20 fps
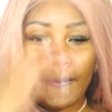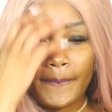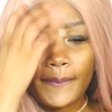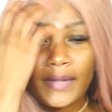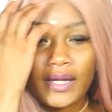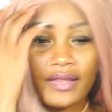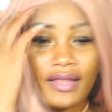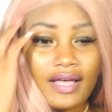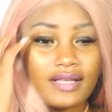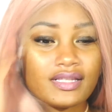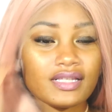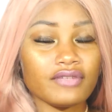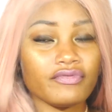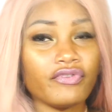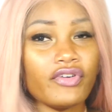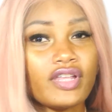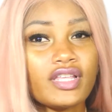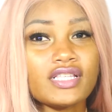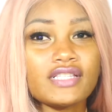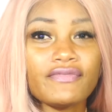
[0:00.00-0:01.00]
but that's it
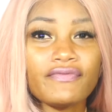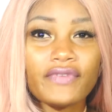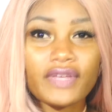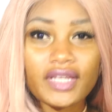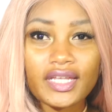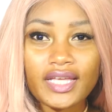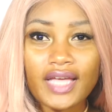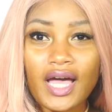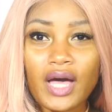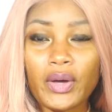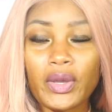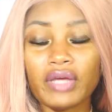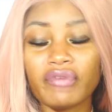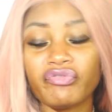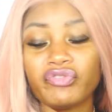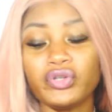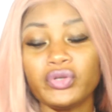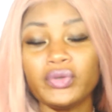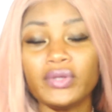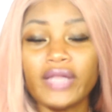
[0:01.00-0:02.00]
for this video
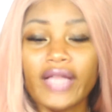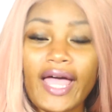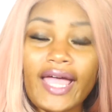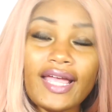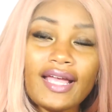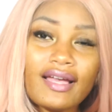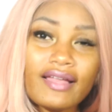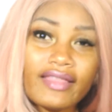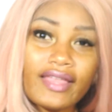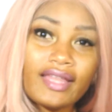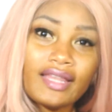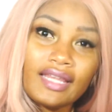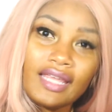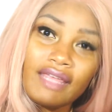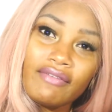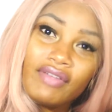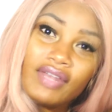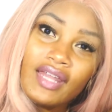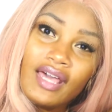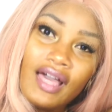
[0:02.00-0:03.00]
if you like it then
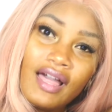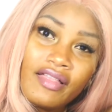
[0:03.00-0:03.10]
give it